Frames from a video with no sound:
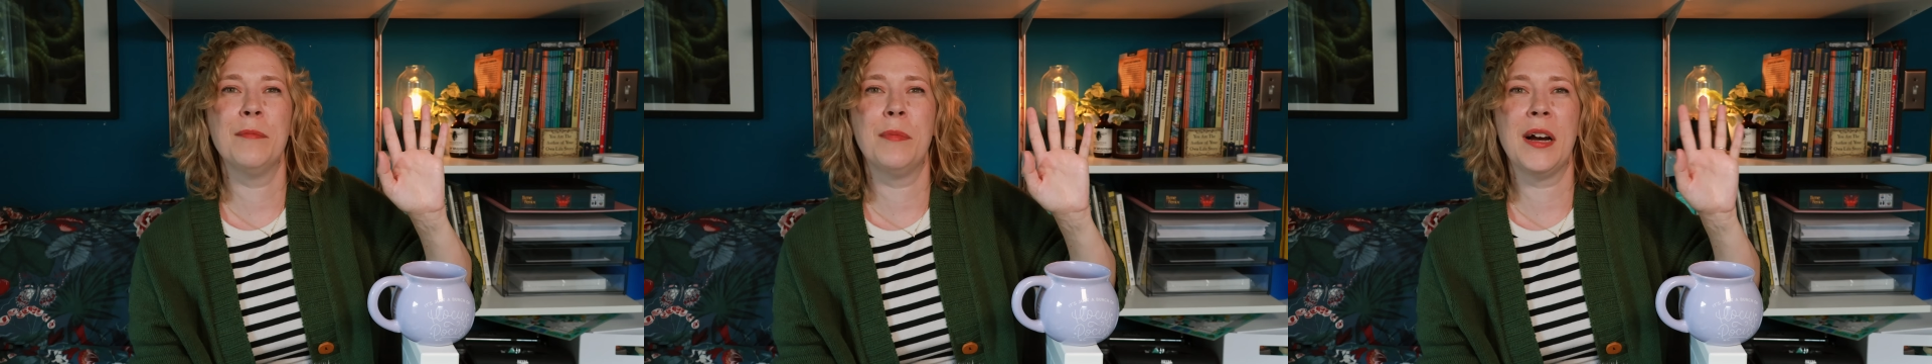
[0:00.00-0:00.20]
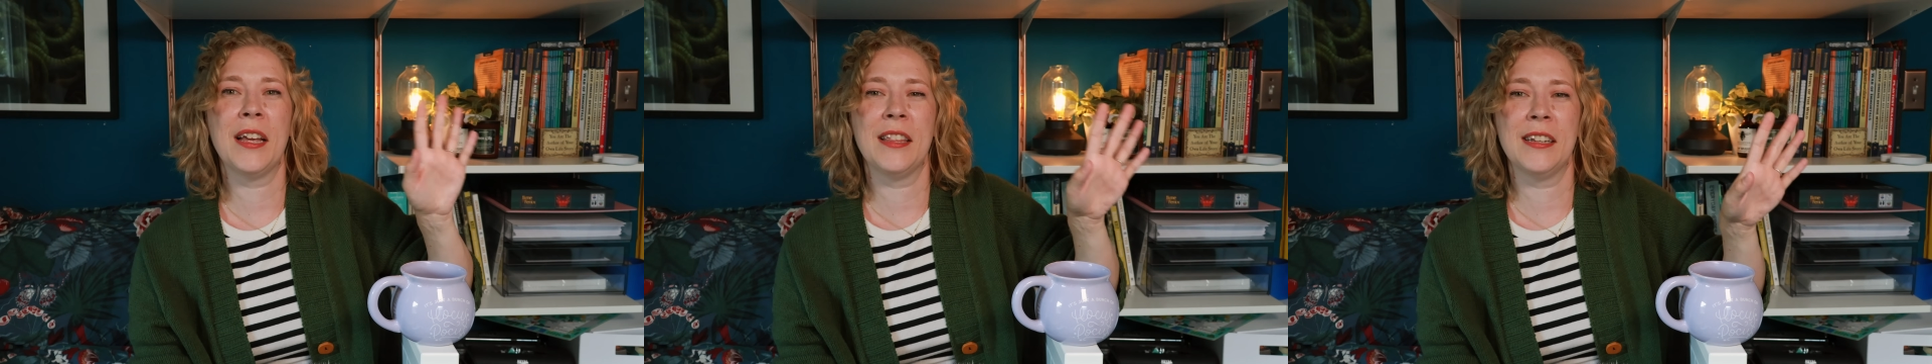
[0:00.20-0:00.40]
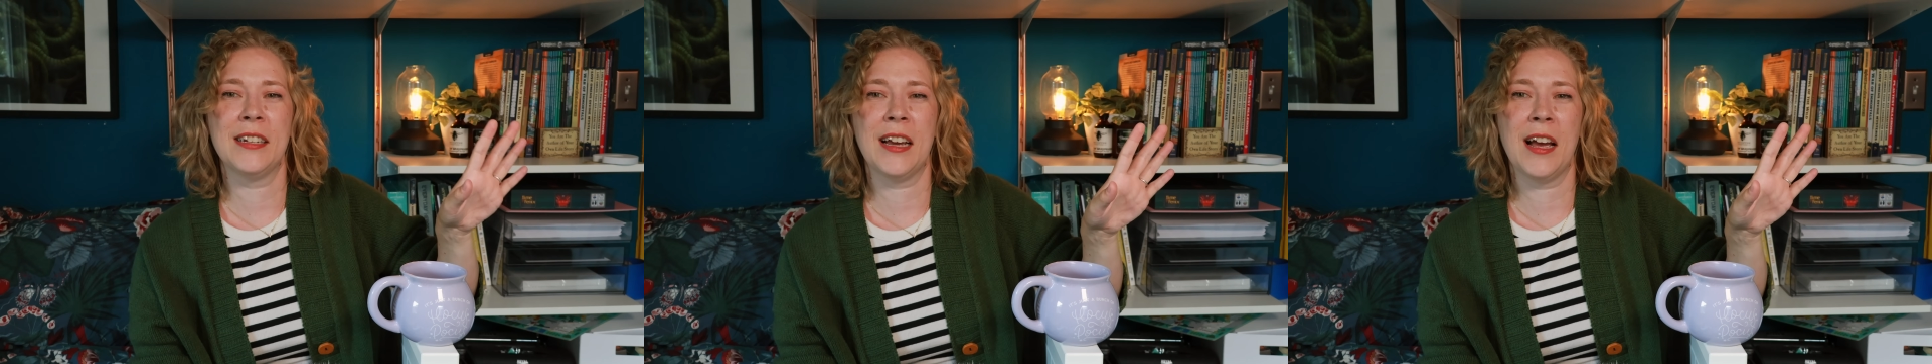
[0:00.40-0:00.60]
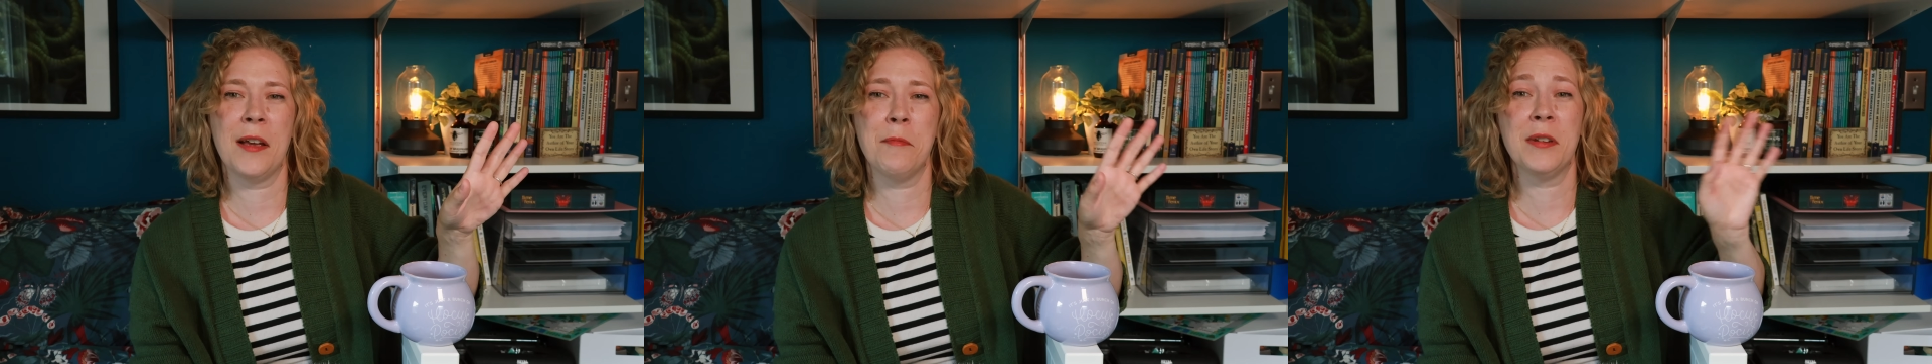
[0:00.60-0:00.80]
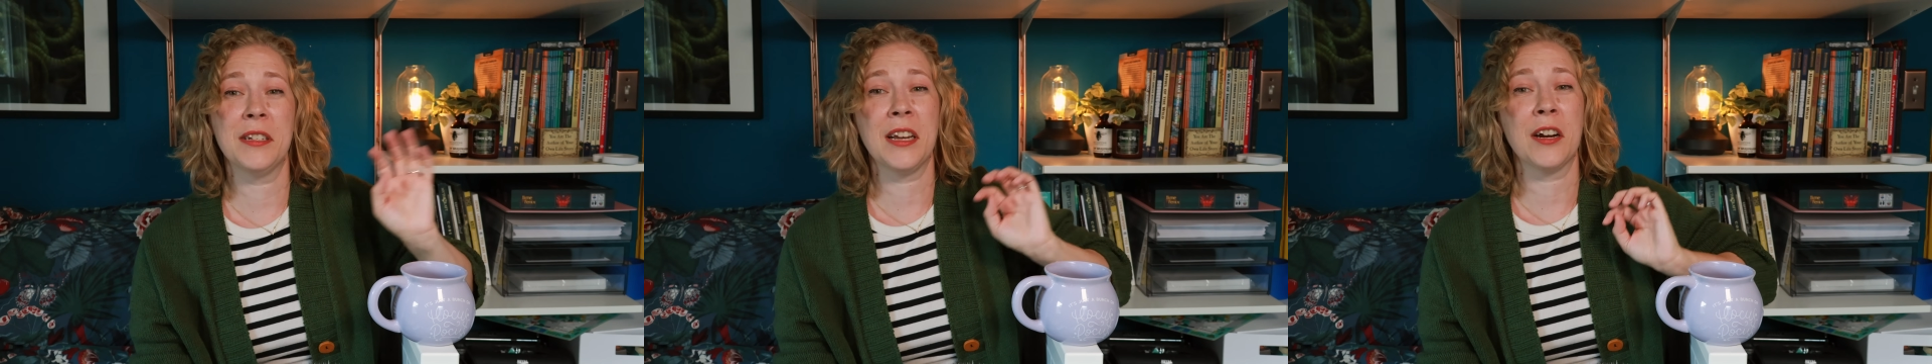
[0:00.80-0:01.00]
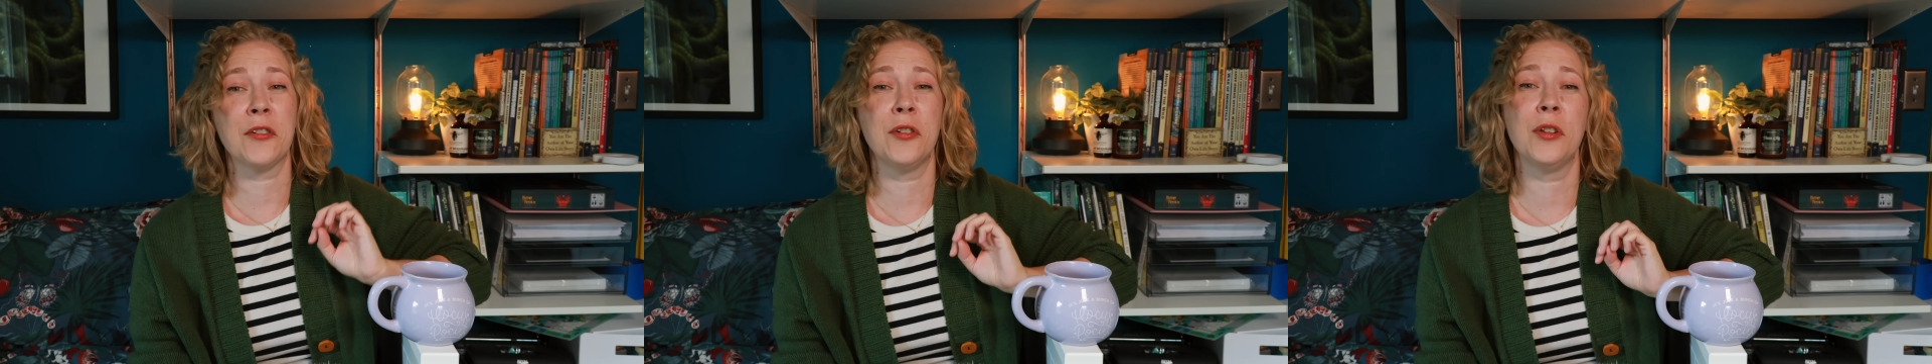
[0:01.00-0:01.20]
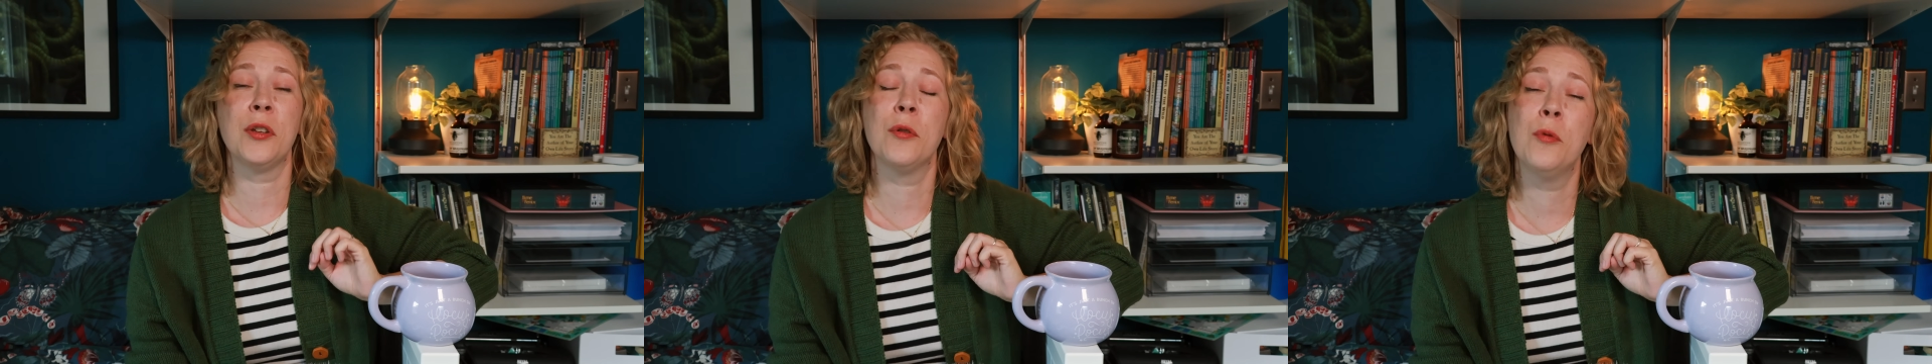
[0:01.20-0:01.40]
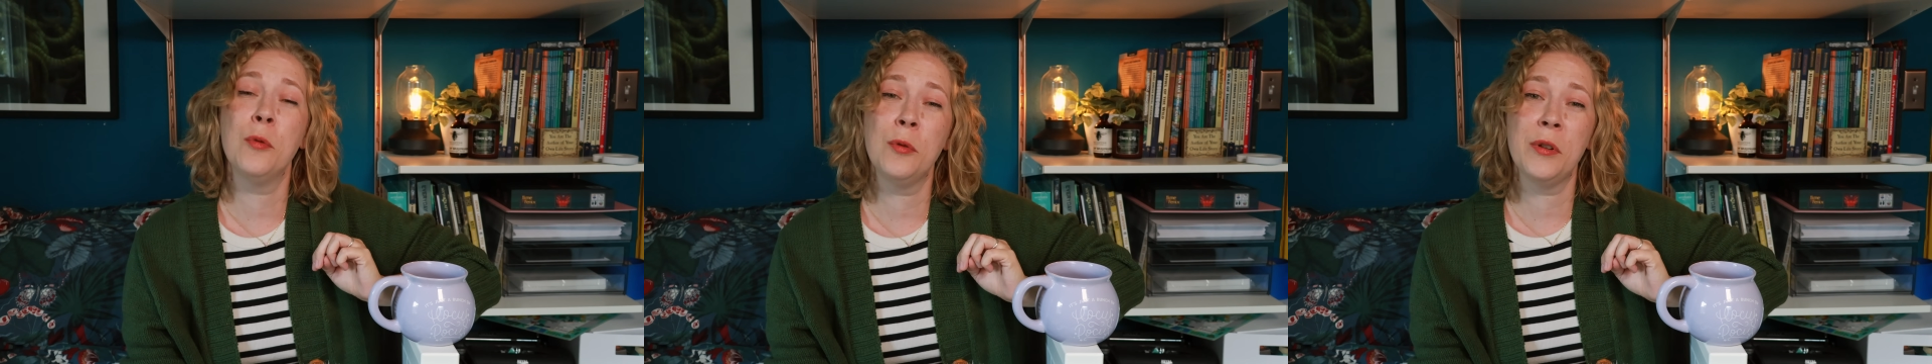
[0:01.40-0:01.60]
by the time it's actually
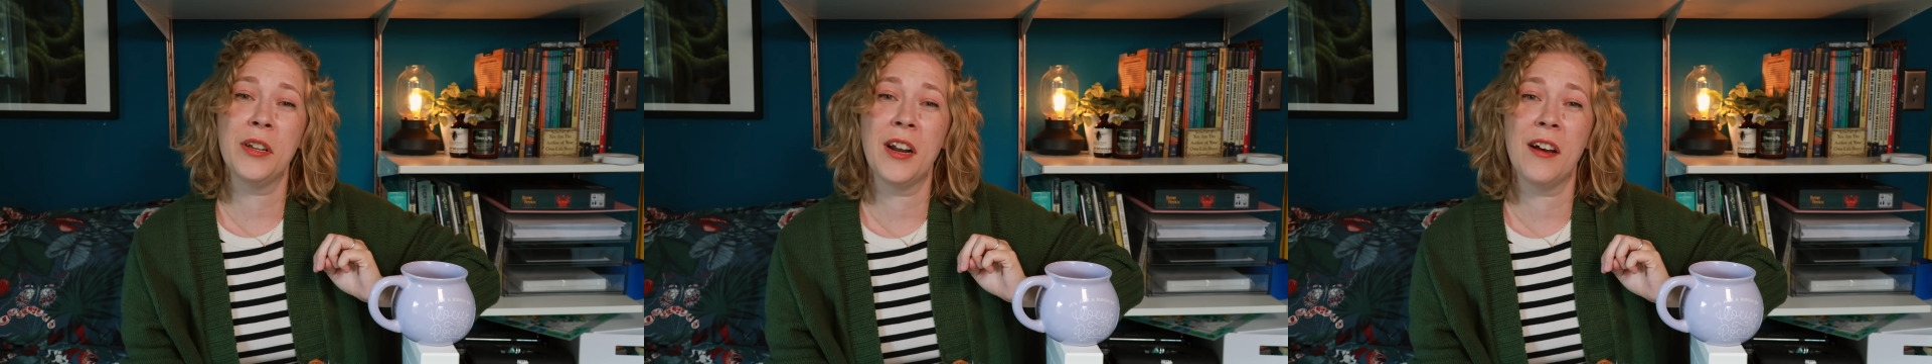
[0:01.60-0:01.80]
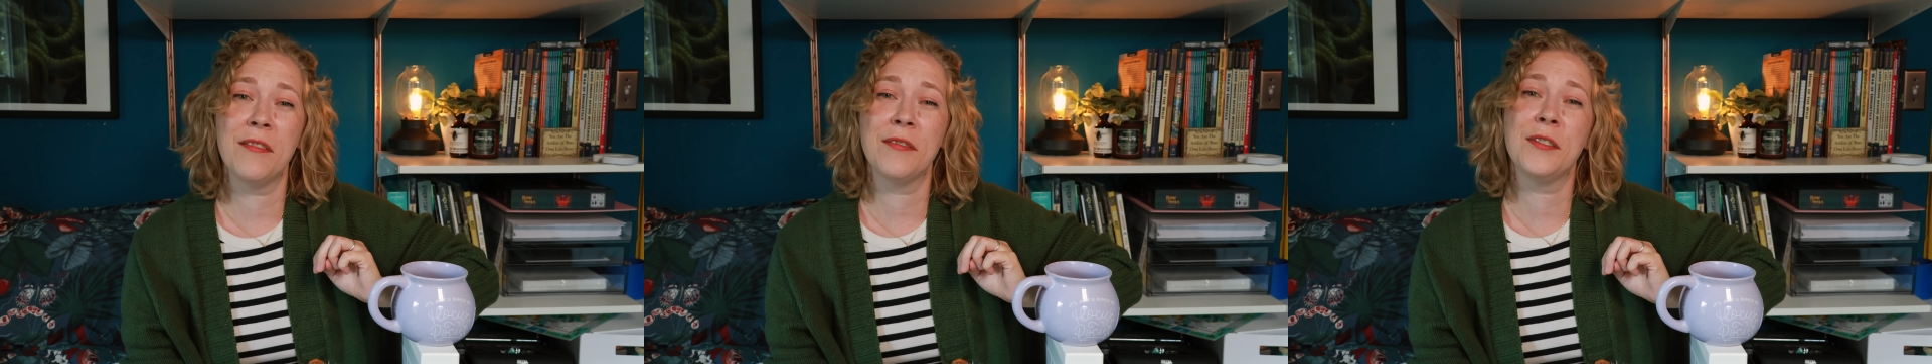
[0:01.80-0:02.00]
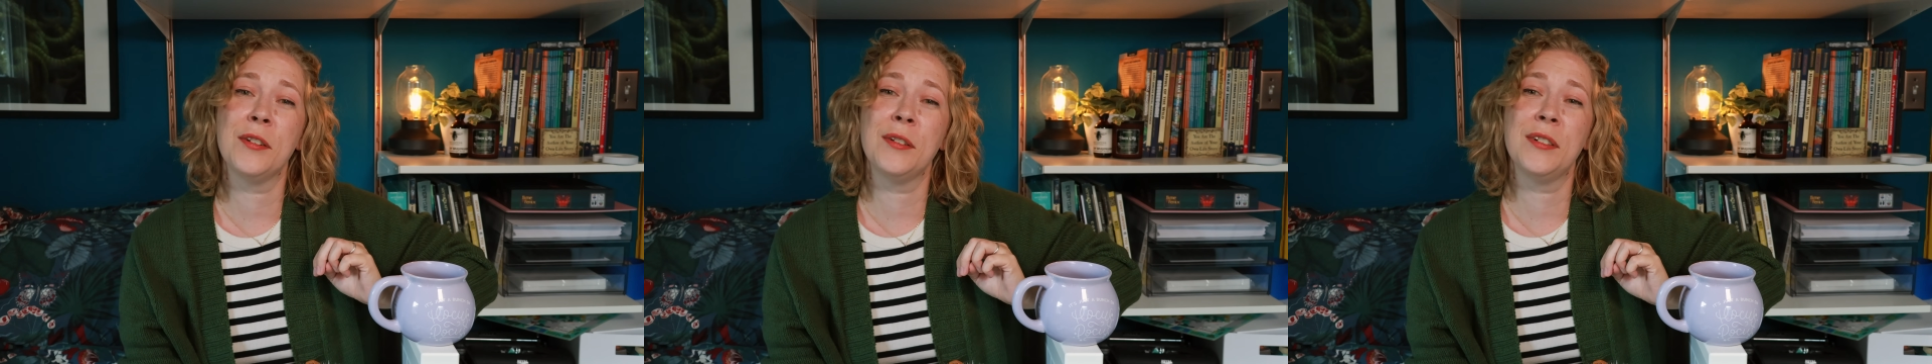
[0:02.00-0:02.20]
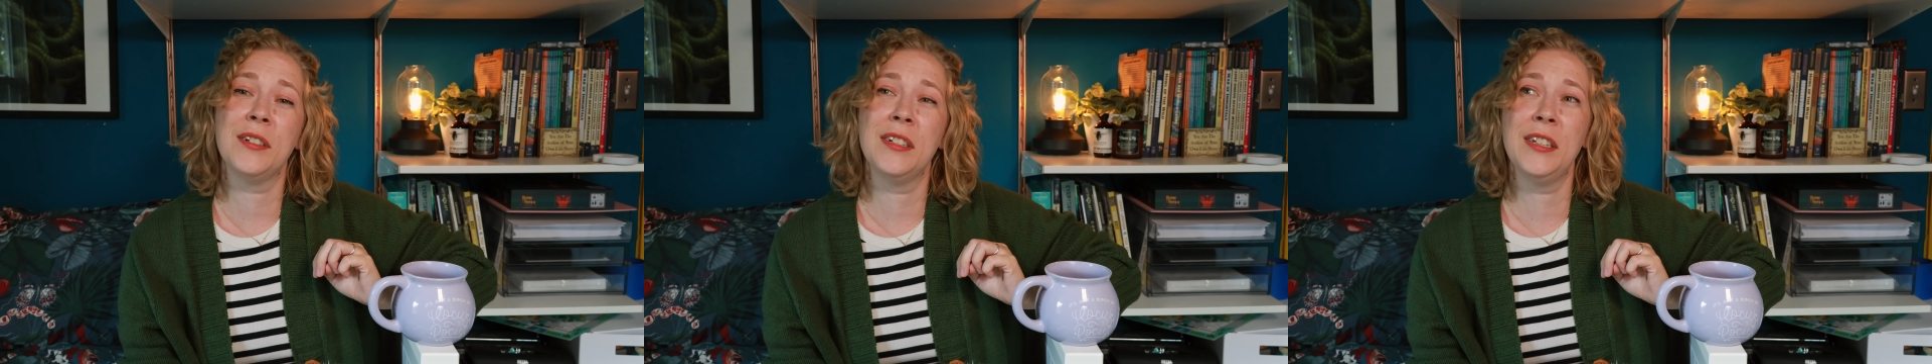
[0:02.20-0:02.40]
cool enough to